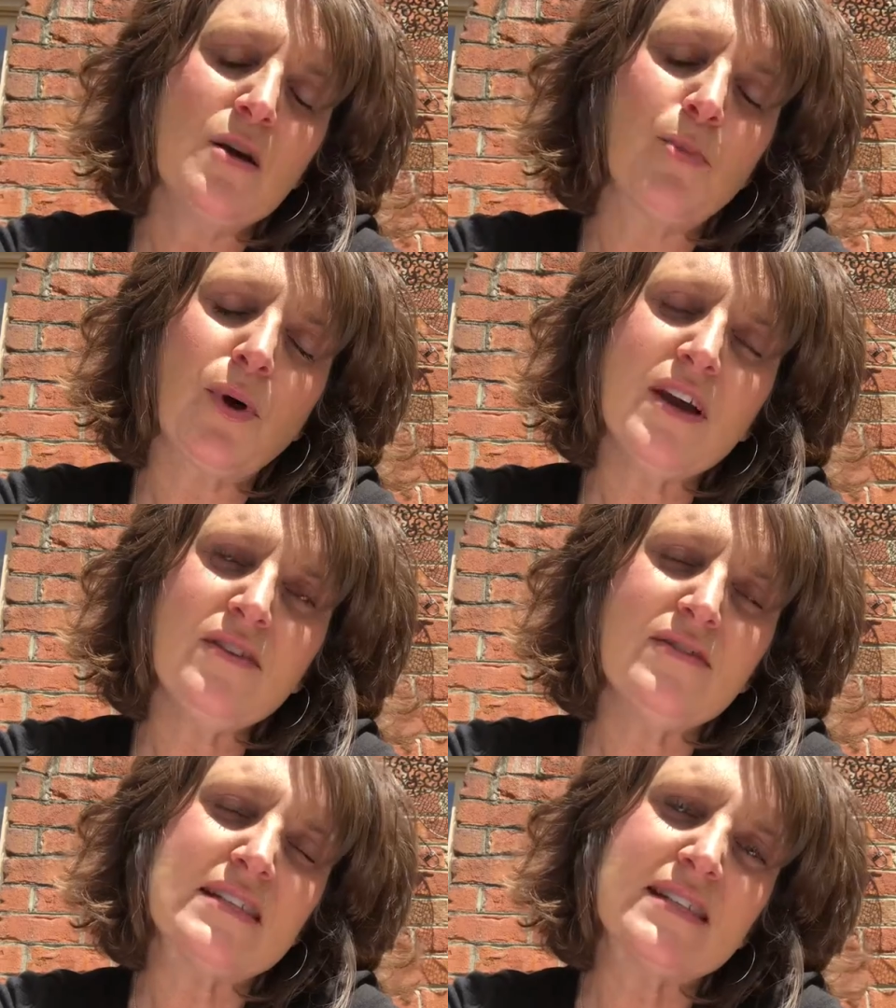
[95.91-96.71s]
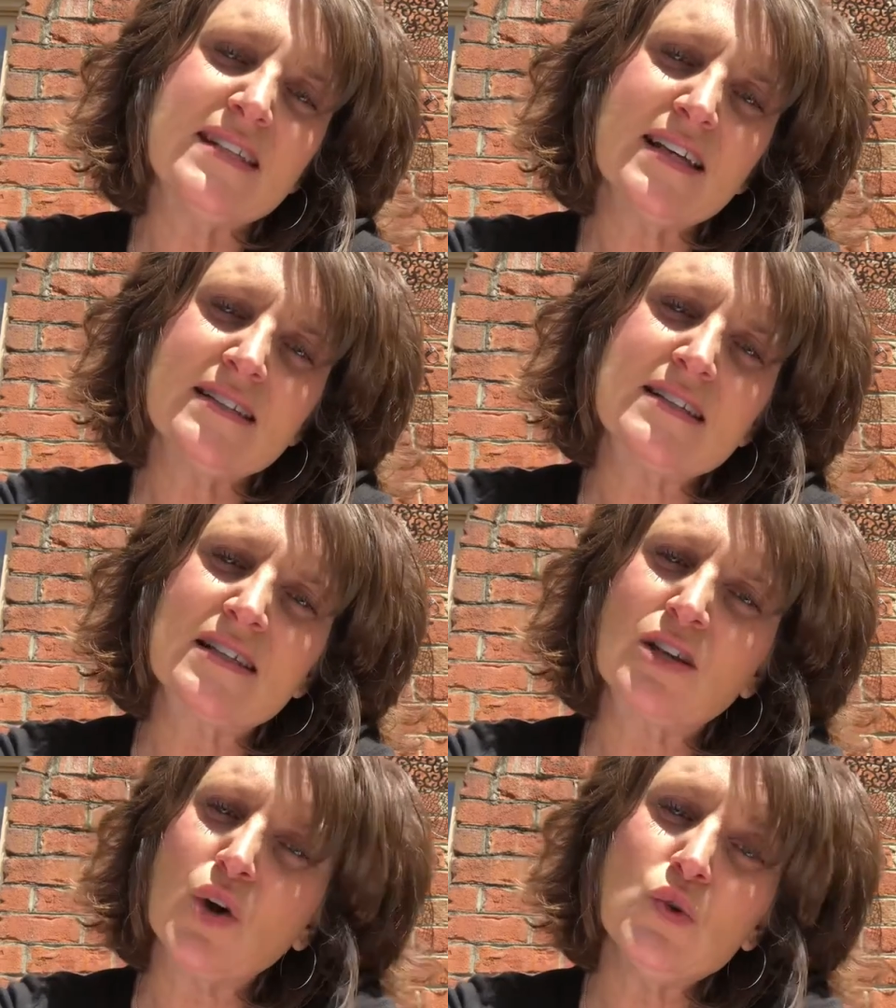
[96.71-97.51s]
Pray that this sickness
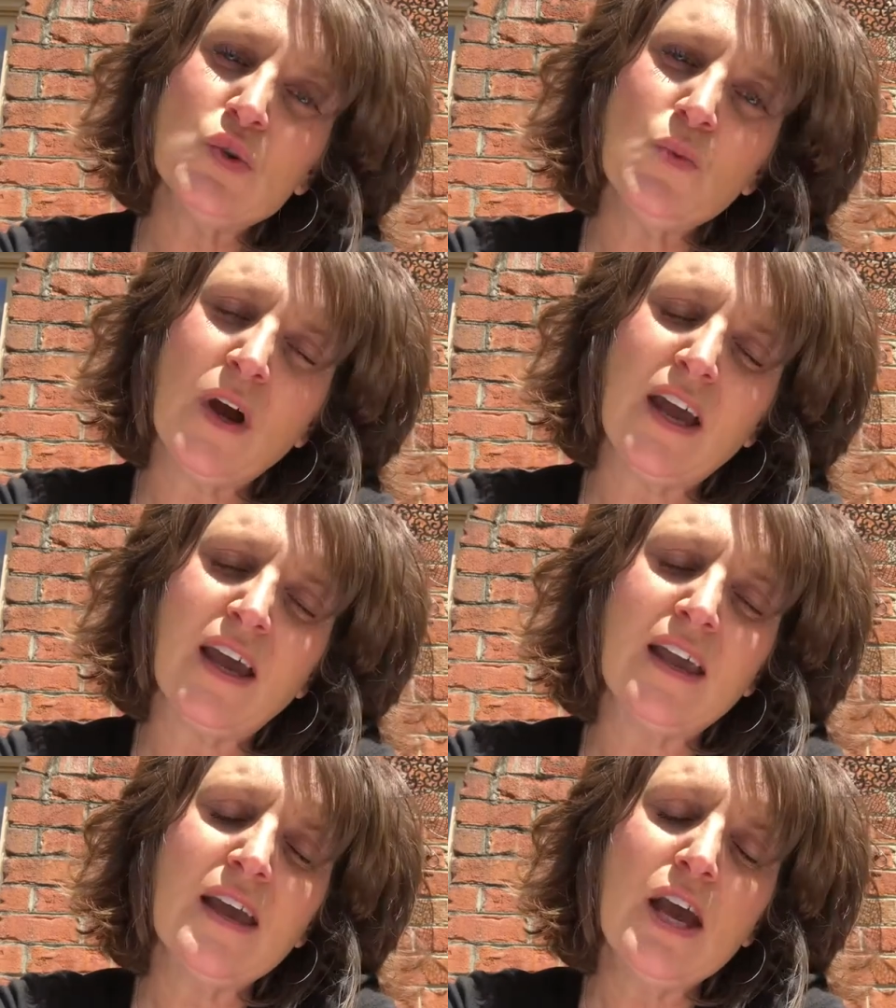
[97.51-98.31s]
goes away.